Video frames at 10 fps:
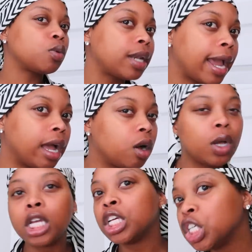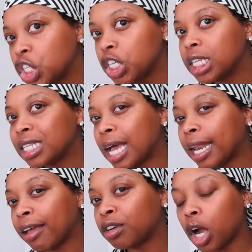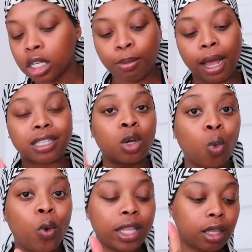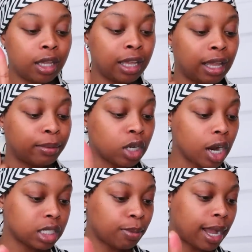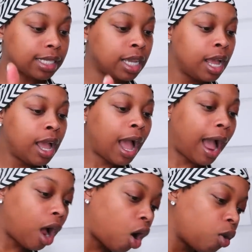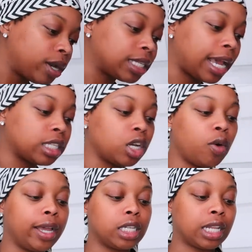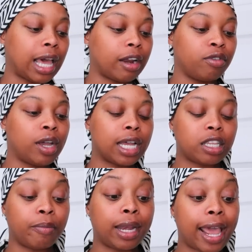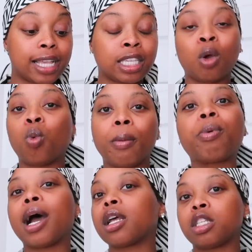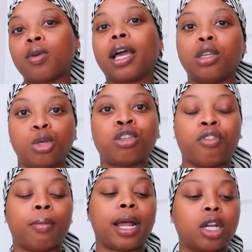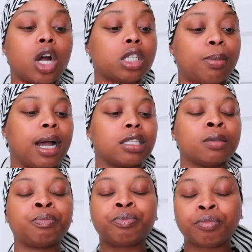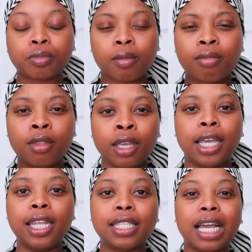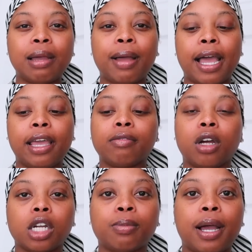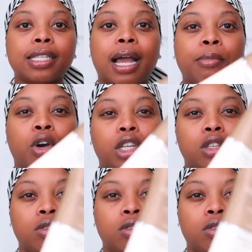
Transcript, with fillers: So now she does not have dark spots. With dark spots, I always like to go in because a lot of you guys have been asking what products do I use for my dark spots. Anytime I have dark spots, I'm going to